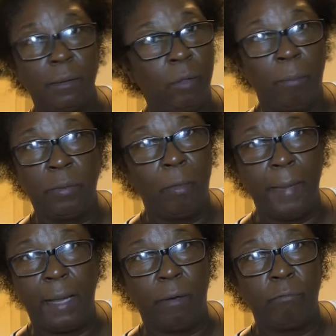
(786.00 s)
no
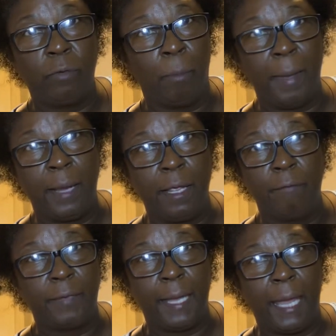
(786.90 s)
matter
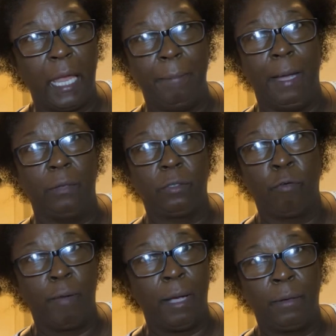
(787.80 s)
if they came out the
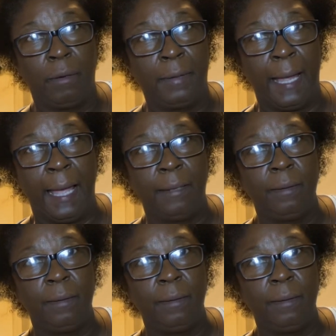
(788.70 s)
ground or not,